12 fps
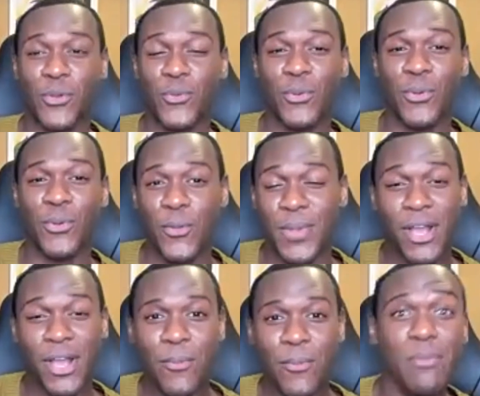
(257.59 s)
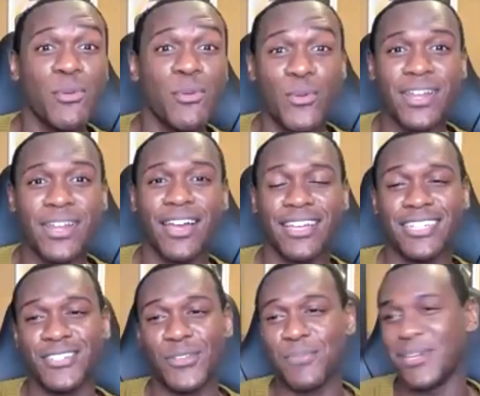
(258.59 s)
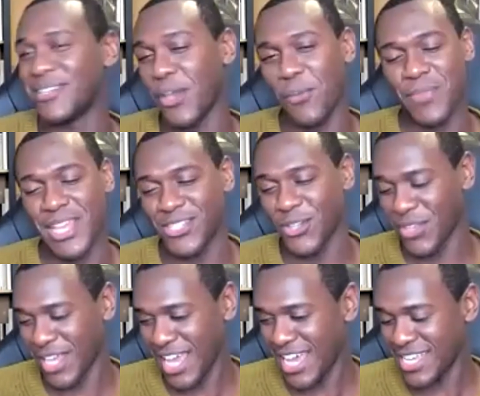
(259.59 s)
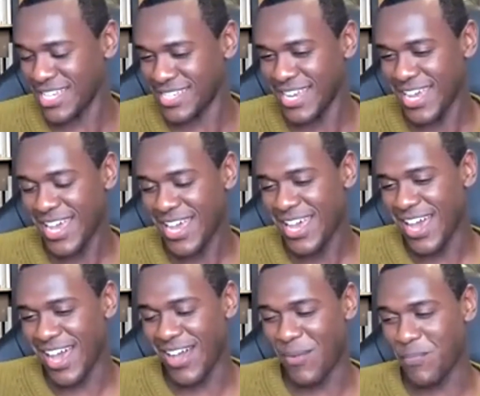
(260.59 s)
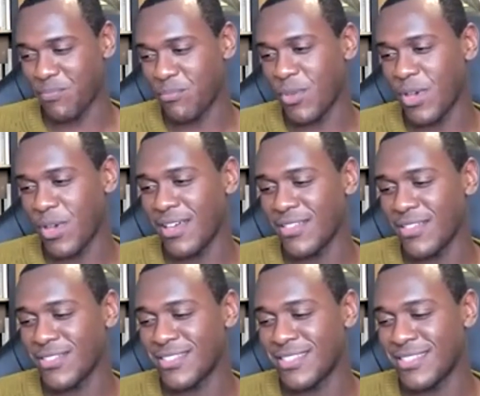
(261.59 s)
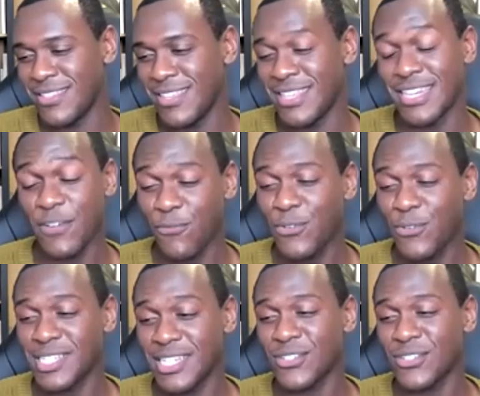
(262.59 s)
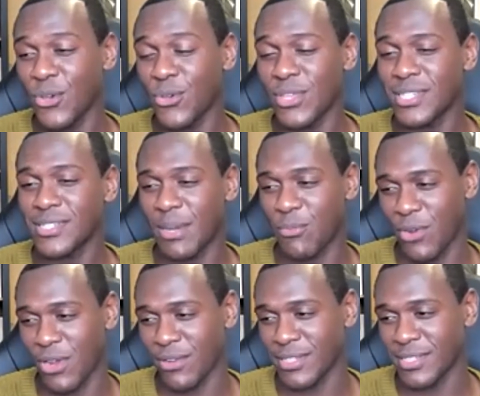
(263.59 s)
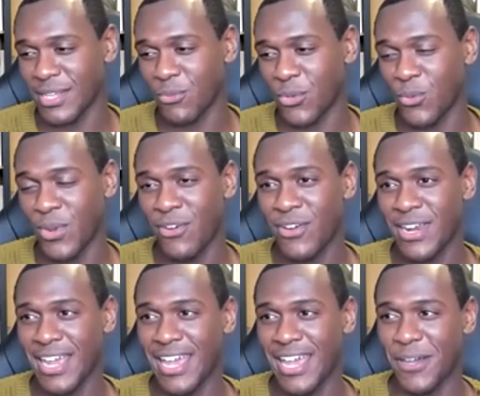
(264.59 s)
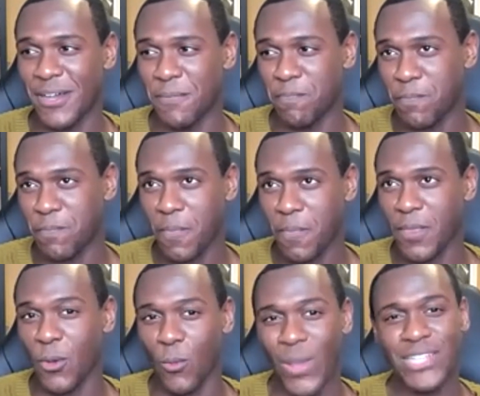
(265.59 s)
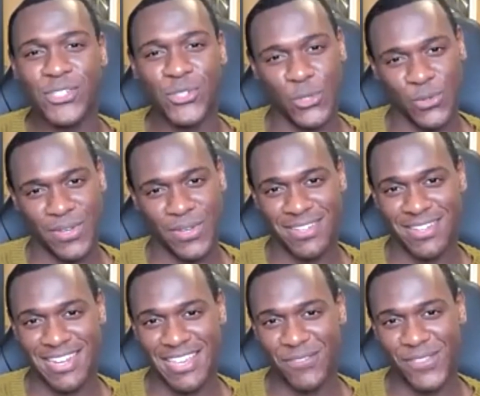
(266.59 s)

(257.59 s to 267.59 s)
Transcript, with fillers: we were hoping, oh, maybe we're lucky to, but nope, that's not the case. But the difference is, though, this time around is that we're wearing a wetsuit underneath the